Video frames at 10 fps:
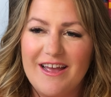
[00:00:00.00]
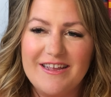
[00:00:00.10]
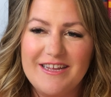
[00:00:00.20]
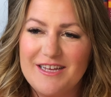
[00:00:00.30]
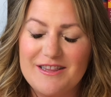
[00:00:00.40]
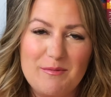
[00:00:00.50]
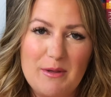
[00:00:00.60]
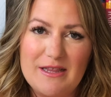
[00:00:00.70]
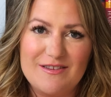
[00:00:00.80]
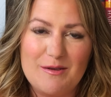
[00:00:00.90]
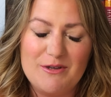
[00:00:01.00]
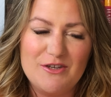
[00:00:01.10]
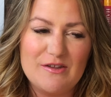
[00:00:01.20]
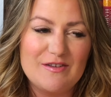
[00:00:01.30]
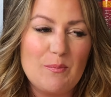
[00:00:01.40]
I can't like pick this up and
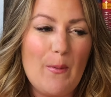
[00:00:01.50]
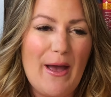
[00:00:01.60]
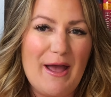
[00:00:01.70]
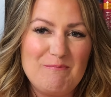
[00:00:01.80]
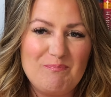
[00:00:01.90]
do this, but